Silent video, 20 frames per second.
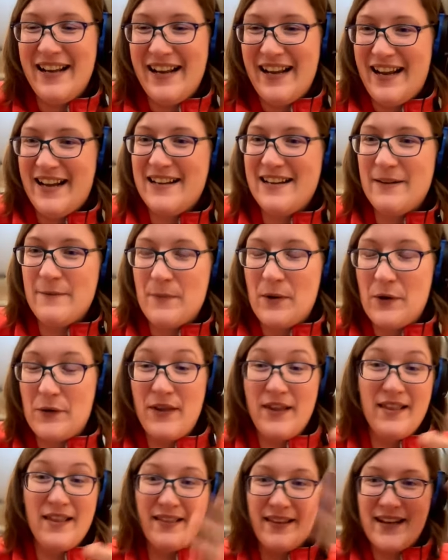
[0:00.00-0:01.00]
in
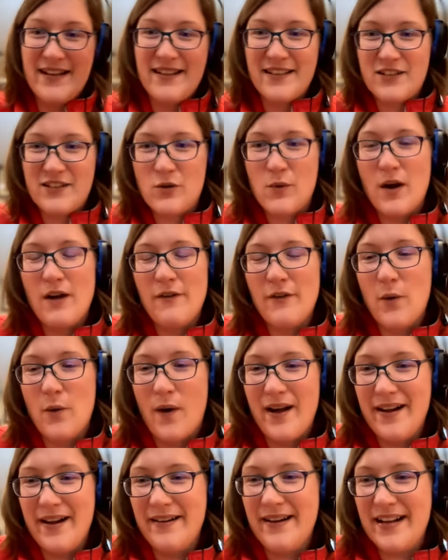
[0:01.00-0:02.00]
both in, like, this
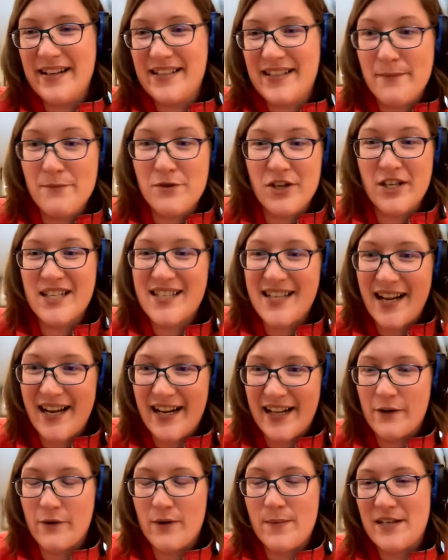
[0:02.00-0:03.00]
1201 exemption
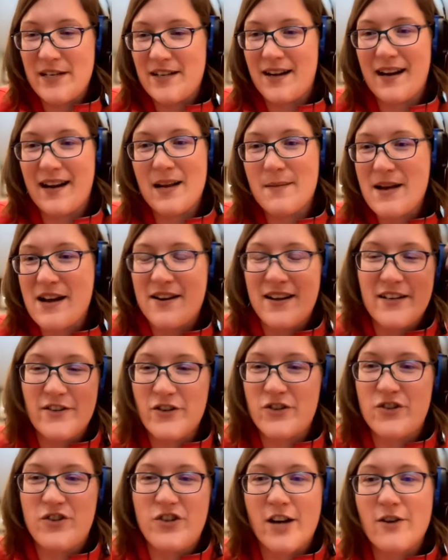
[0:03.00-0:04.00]
setting that we've been talking about and
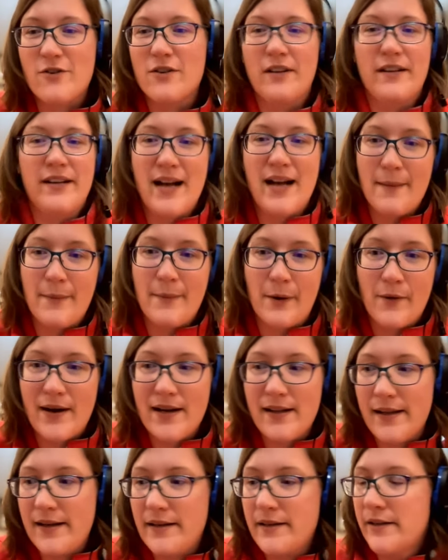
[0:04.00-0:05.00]
just generally in
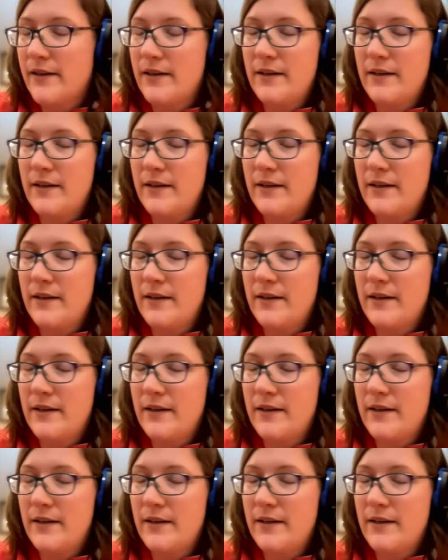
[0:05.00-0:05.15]
copyright land.